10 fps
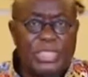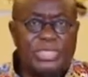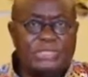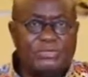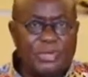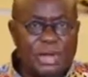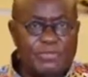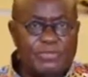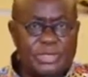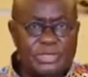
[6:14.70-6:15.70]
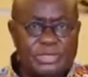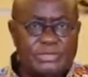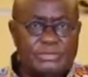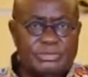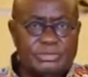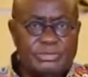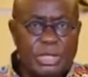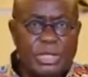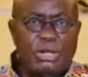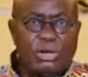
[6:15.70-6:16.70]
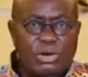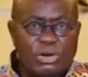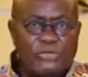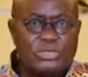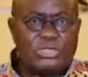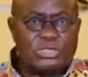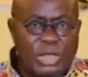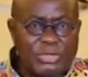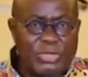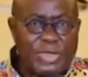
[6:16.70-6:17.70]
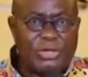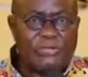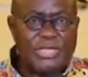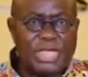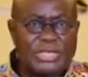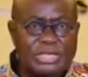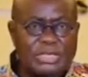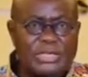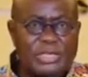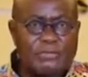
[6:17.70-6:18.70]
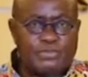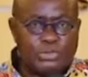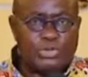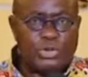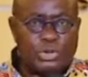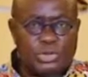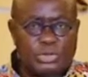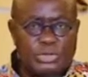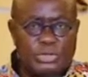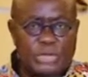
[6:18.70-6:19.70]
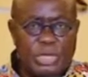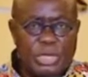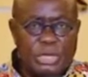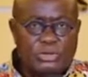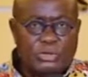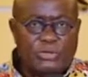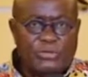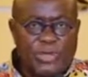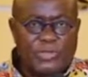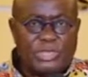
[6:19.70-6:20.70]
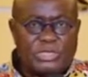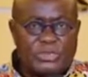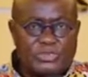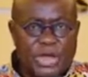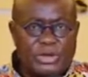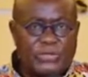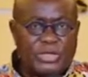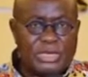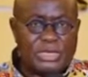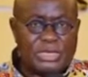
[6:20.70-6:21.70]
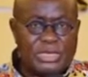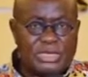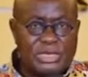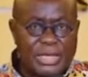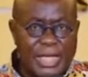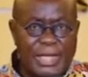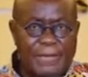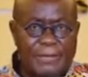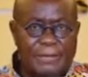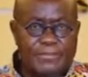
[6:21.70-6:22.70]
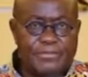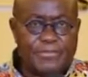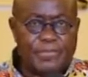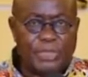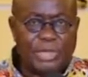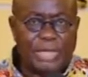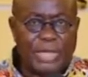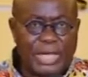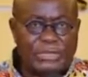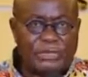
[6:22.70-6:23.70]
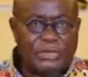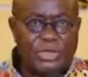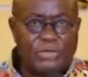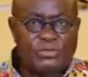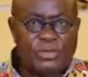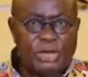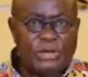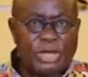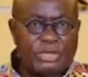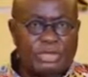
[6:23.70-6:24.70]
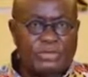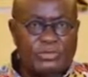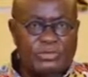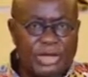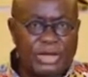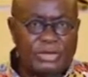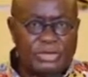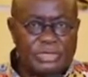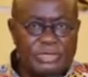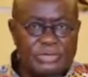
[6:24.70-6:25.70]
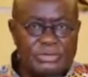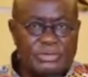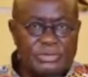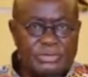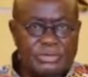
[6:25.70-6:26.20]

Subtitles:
These developments call for strengthening of the existing protocols to prevent the spread of the disease in Ghana in light of the new variant of the virus.